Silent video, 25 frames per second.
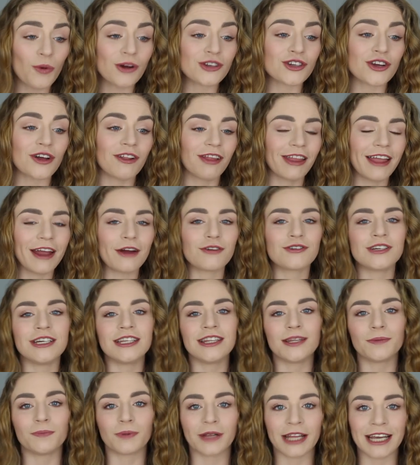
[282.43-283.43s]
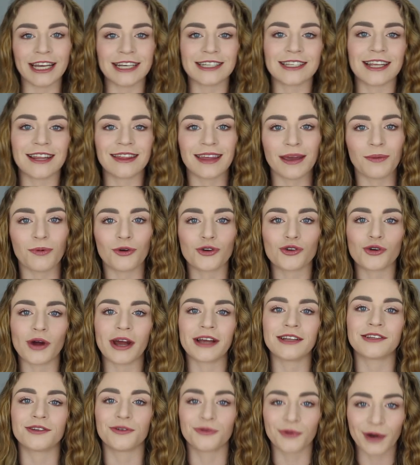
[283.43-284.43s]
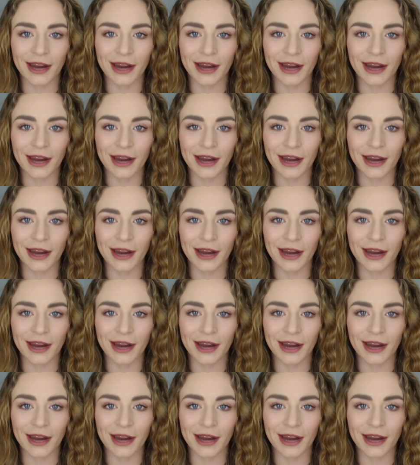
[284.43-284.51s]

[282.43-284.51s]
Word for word: which alerted the place that they were trying to